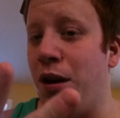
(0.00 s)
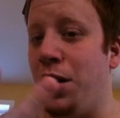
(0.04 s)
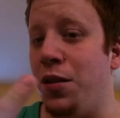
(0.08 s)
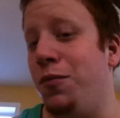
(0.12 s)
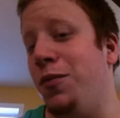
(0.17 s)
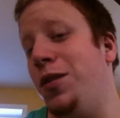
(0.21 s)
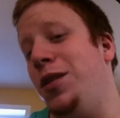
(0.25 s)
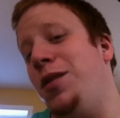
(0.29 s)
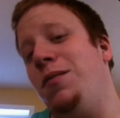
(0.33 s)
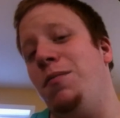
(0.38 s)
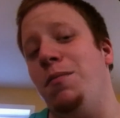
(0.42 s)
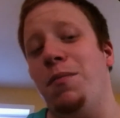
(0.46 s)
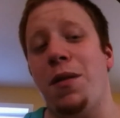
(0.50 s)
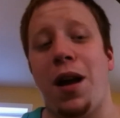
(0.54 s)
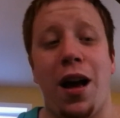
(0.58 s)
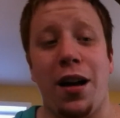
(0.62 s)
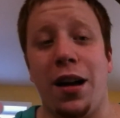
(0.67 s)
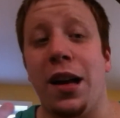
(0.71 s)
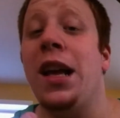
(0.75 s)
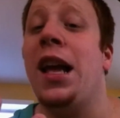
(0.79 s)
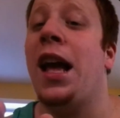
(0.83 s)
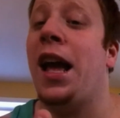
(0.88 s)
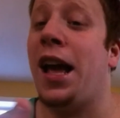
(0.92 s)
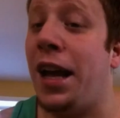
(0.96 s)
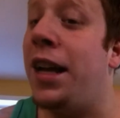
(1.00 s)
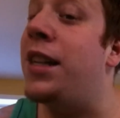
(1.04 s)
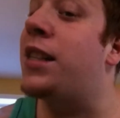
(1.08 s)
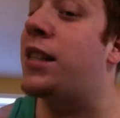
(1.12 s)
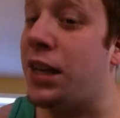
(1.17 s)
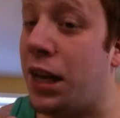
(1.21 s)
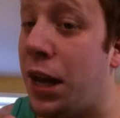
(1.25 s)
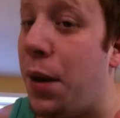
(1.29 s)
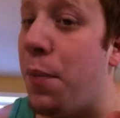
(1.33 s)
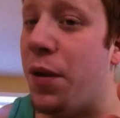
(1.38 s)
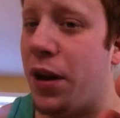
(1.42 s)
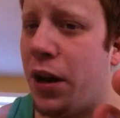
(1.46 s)
Button, which it's
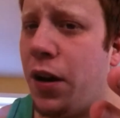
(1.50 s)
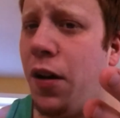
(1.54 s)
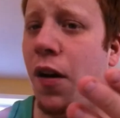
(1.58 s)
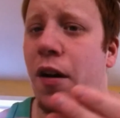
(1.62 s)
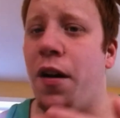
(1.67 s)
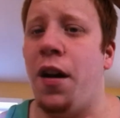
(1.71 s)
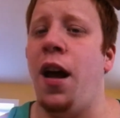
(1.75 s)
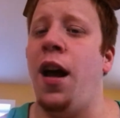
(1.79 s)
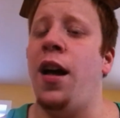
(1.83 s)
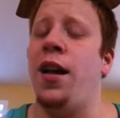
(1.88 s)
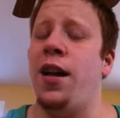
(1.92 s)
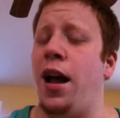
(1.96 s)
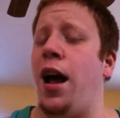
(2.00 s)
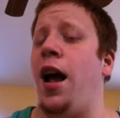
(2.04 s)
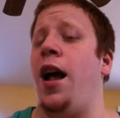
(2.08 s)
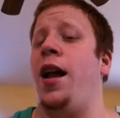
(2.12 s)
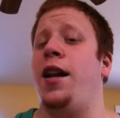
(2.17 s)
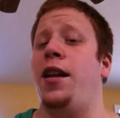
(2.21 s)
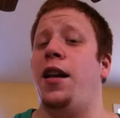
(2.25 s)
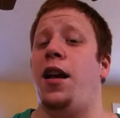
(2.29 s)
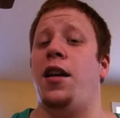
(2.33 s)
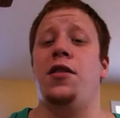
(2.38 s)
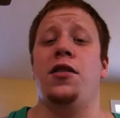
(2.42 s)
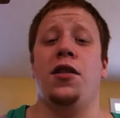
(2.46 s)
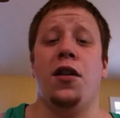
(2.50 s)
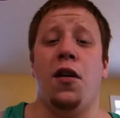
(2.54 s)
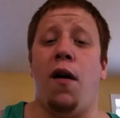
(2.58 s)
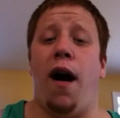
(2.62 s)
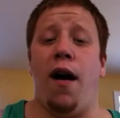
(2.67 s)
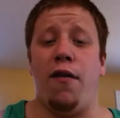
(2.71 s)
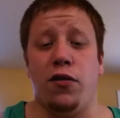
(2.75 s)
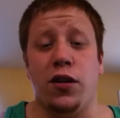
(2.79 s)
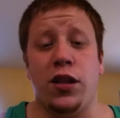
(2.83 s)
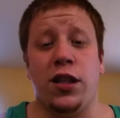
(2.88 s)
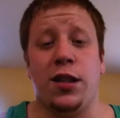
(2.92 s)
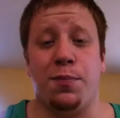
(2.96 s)
a gimmick card. And you know,
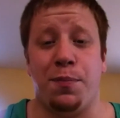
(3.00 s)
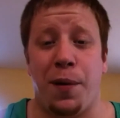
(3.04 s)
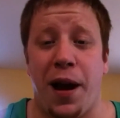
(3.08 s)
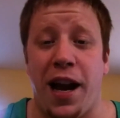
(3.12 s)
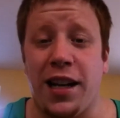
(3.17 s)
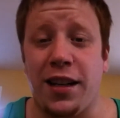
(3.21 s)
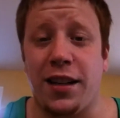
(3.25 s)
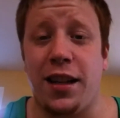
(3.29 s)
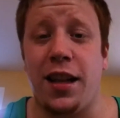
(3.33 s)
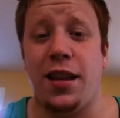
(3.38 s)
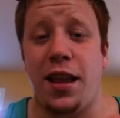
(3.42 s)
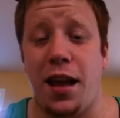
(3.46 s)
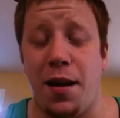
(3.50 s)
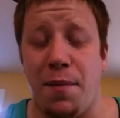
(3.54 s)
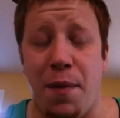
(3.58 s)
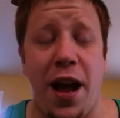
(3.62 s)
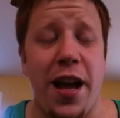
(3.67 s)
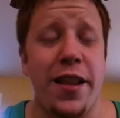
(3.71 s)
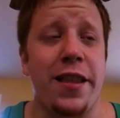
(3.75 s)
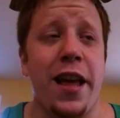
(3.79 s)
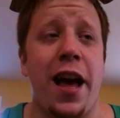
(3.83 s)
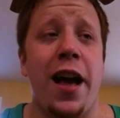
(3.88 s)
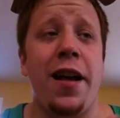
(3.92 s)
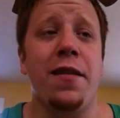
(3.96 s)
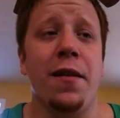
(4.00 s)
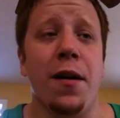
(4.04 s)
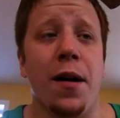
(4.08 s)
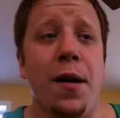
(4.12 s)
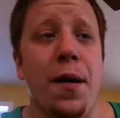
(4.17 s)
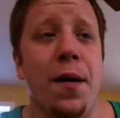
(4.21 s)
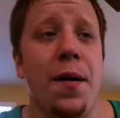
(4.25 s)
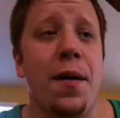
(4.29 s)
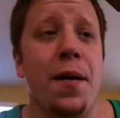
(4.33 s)
I respect that they banned that.